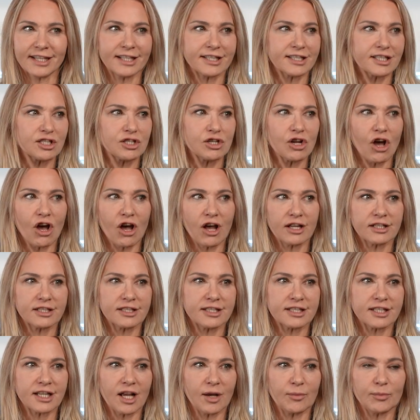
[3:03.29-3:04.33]
It's not
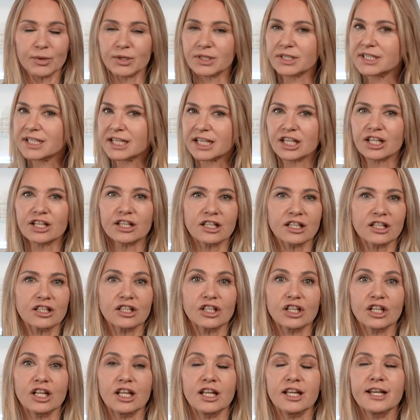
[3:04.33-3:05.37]

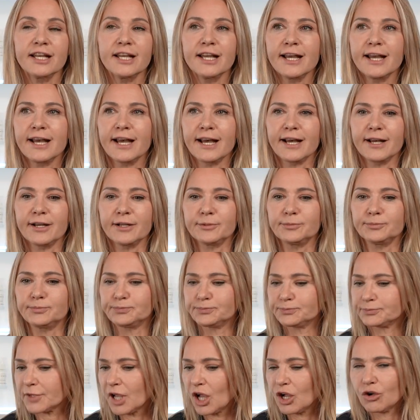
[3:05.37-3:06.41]
particularly
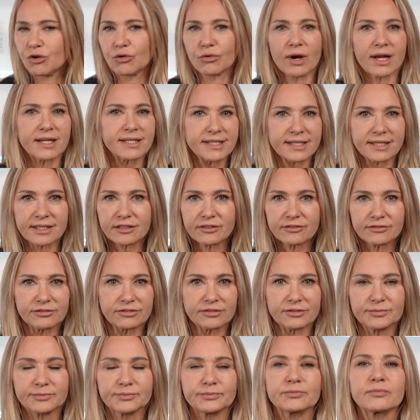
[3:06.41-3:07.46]

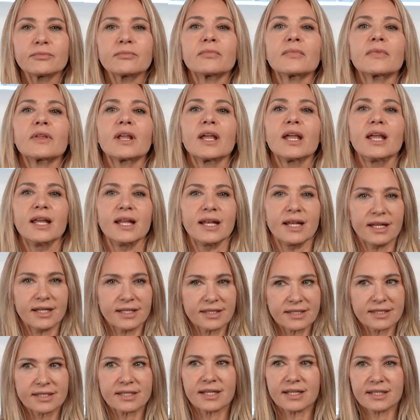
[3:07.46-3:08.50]
aggressive. It
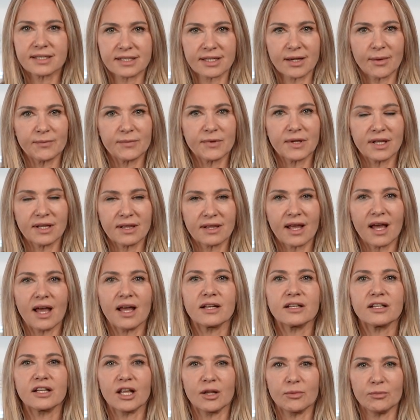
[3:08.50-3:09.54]
is something
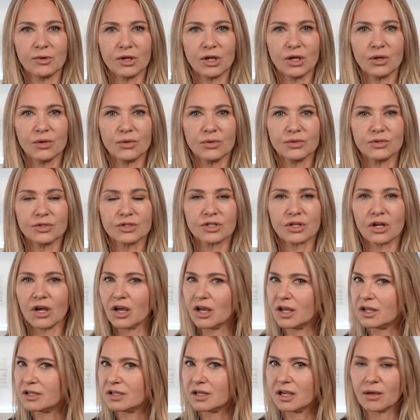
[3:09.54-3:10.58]
that can be used
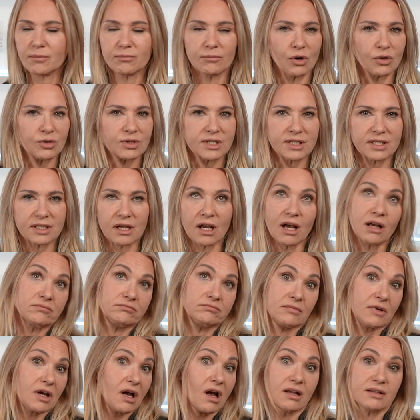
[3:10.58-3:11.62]
on most
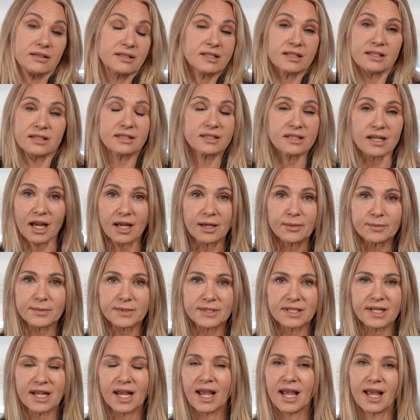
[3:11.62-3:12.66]
all skin
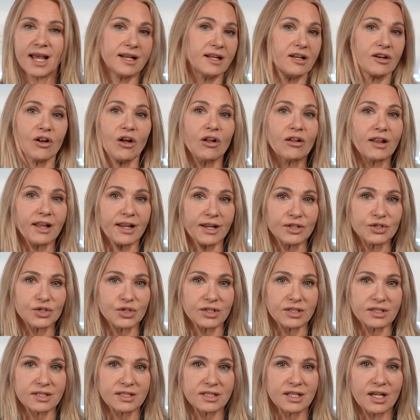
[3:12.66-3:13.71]
types and at all
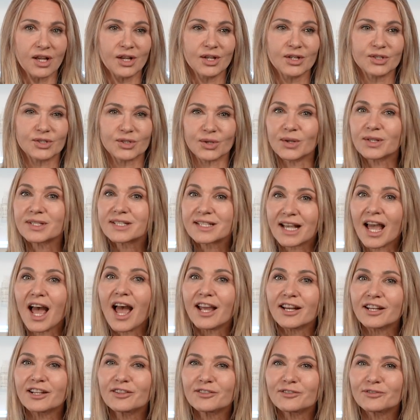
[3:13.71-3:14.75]
ages. So it's
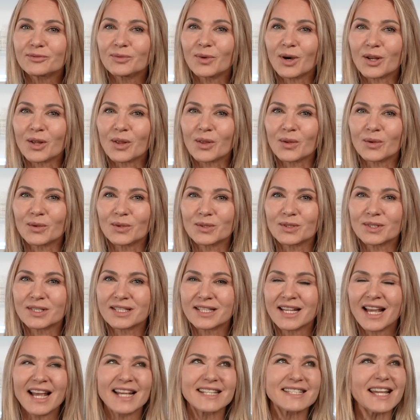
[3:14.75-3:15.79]
kind of one of
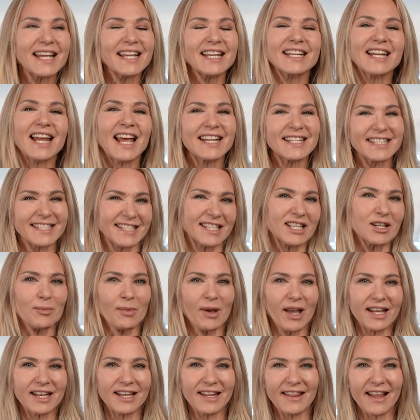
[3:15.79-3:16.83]
those, it's like a
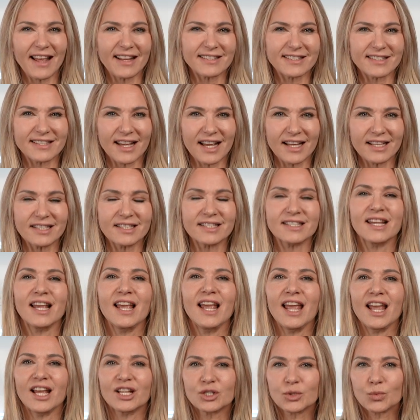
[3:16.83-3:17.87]
niacinamide in that sense.
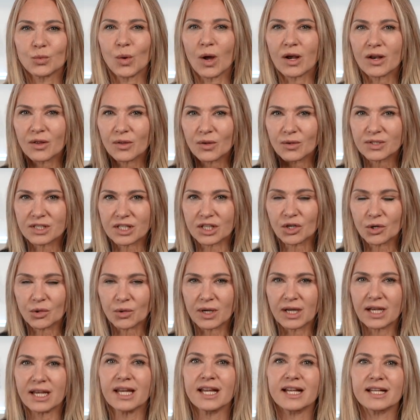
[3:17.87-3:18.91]
It's one of those
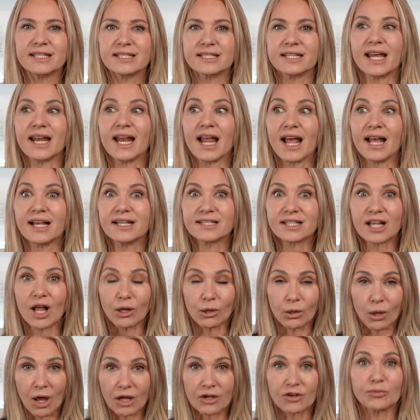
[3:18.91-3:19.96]
ingredients that has a
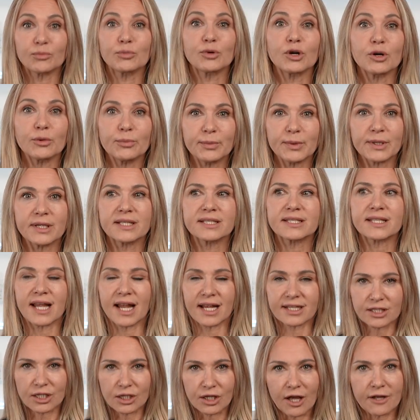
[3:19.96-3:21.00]
lot of purpose, it
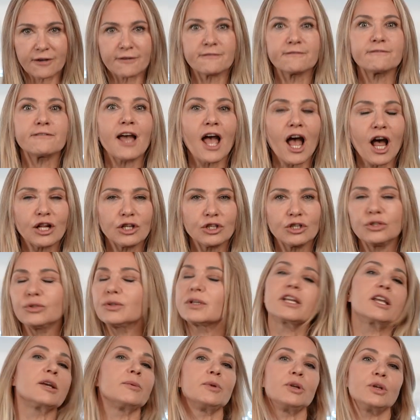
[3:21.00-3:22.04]
has a lot of value,
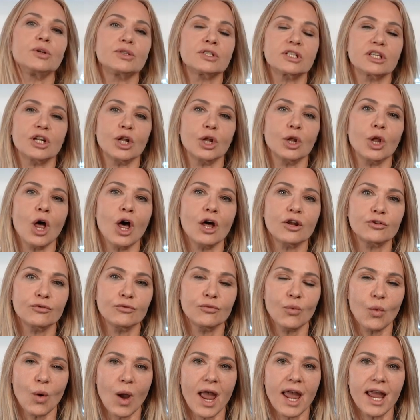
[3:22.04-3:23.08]
it can be used in a lot
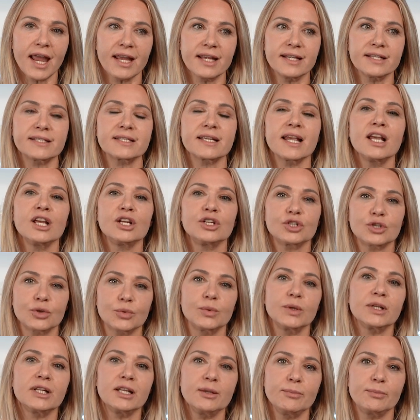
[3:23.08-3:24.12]
of ways to
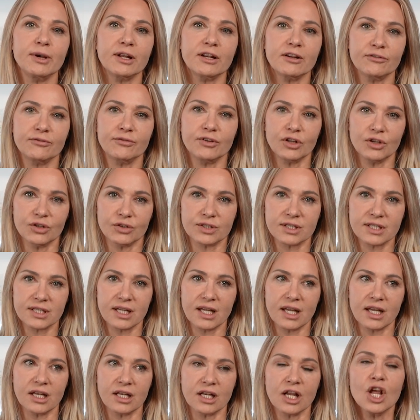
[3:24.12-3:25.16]
really benefit your
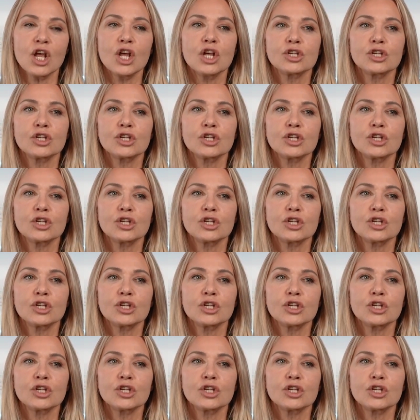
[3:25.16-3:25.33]
skin.